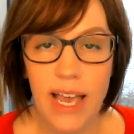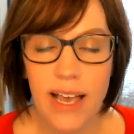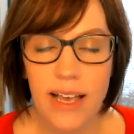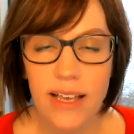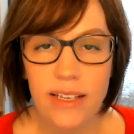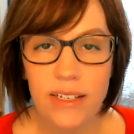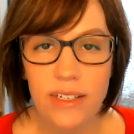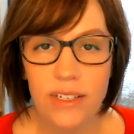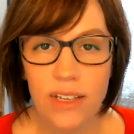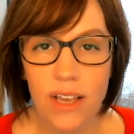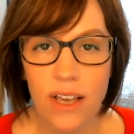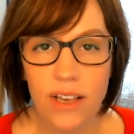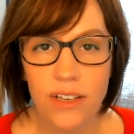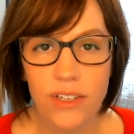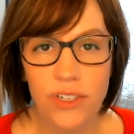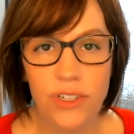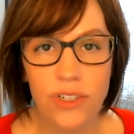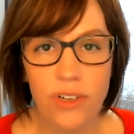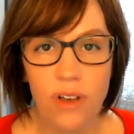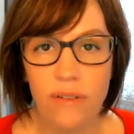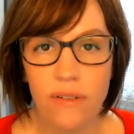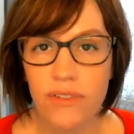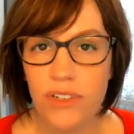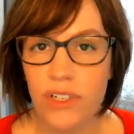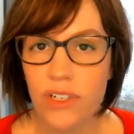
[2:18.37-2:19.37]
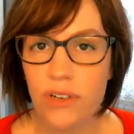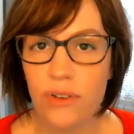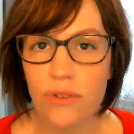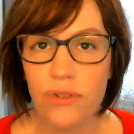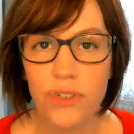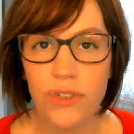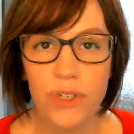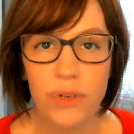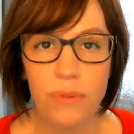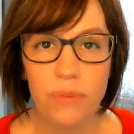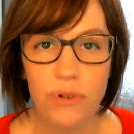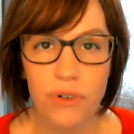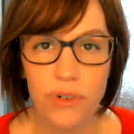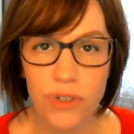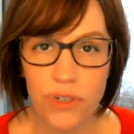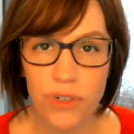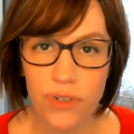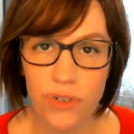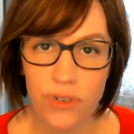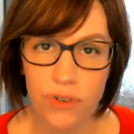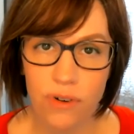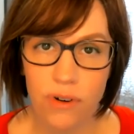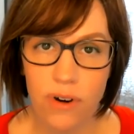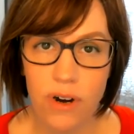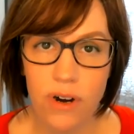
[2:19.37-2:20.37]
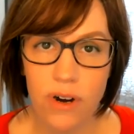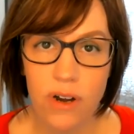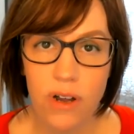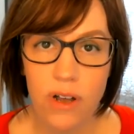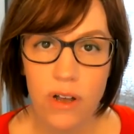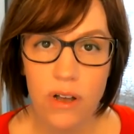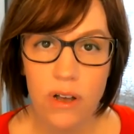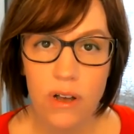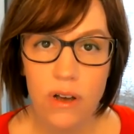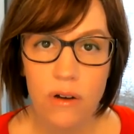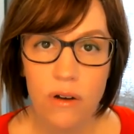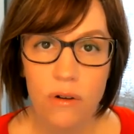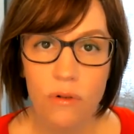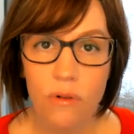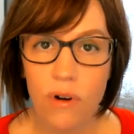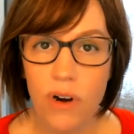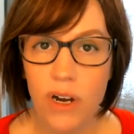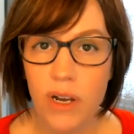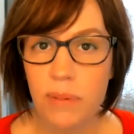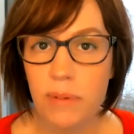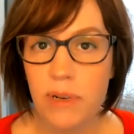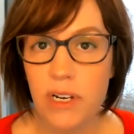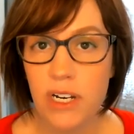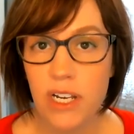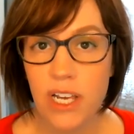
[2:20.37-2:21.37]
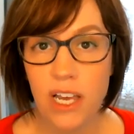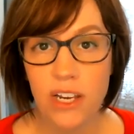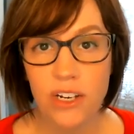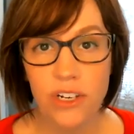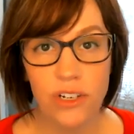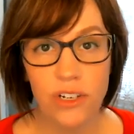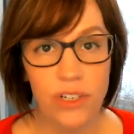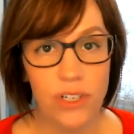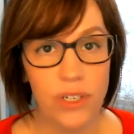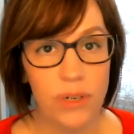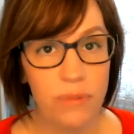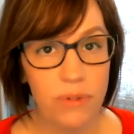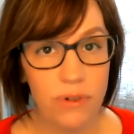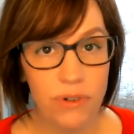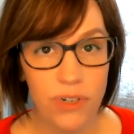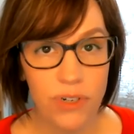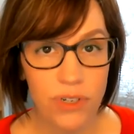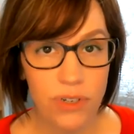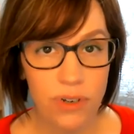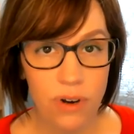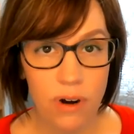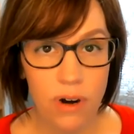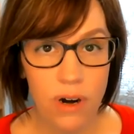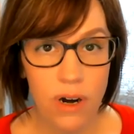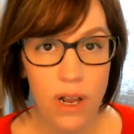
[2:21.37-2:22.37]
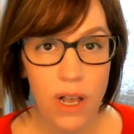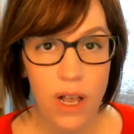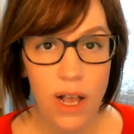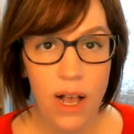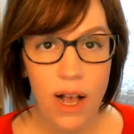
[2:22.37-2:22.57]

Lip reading: as a soft skill superstar or communication superstar.